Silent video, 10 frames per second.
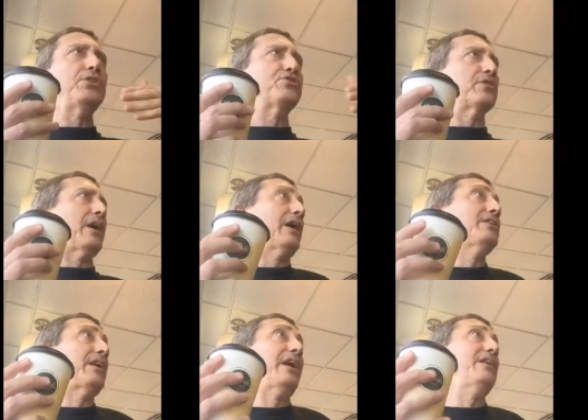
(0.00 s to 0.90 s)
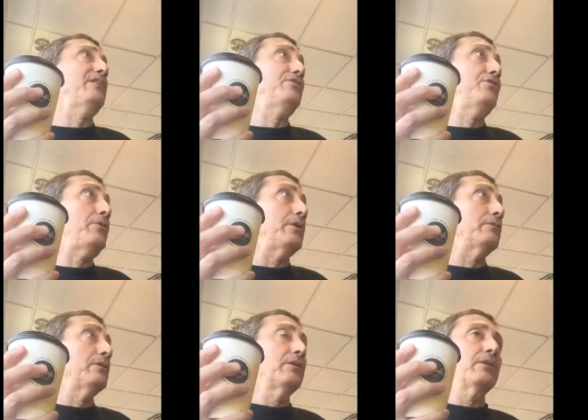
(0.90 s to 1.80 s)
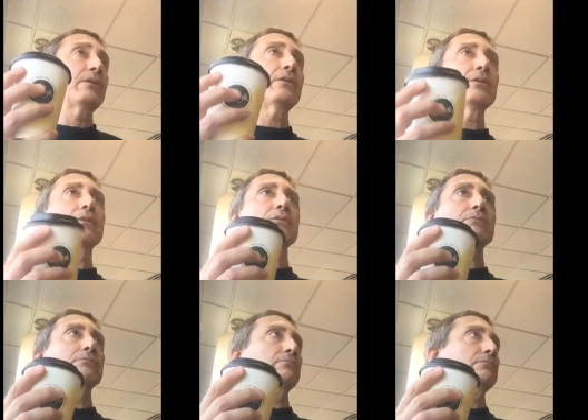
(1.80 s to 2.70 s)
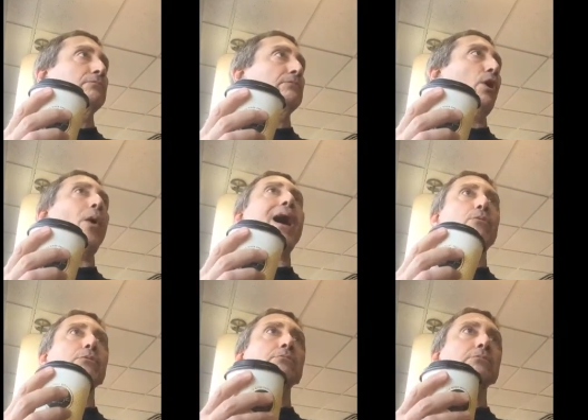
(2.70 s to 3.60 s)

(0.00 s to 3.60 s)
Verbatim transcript: region? How do how do you do it? How do we used to do it? Go out.